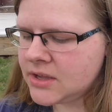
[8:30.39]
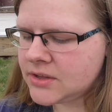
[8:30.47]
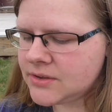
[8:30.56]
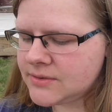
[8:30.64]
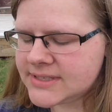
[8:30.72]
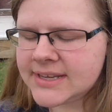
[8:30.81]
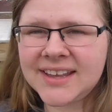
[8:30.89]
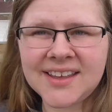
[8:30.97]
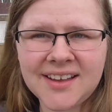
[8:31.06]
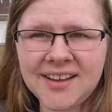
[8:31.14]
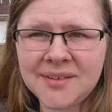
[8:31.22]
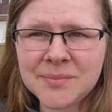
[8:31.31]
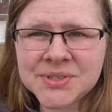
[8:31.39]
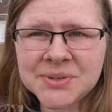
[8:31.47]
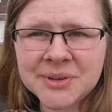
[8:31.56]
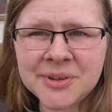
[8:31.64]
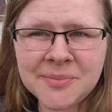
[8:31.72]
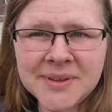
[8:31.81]
using a
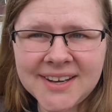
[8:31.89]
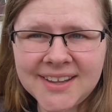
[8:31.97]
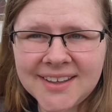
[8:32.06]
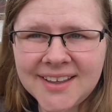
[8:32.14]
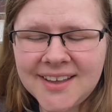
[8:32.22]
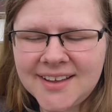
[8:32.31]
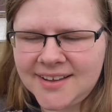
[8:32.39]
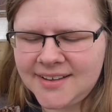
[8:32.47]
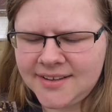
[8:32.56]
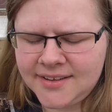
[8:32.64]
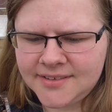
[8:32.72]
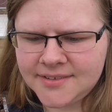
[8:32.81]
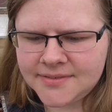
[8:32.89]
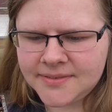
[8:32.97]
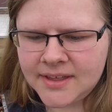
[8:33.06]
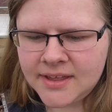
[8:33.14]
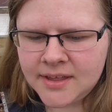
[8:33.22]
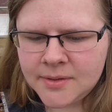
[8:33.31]
soil media of
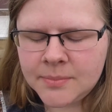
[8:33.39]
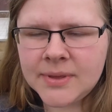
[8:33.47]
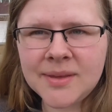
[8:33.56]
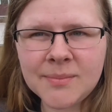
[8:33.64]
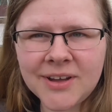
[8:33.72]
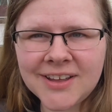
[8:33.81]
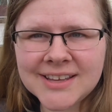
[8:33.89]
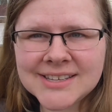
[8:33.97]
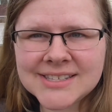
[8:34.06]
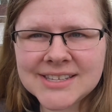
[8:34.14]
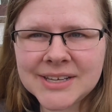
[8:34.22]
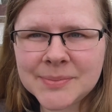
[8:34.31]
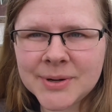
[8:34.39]
peat moss,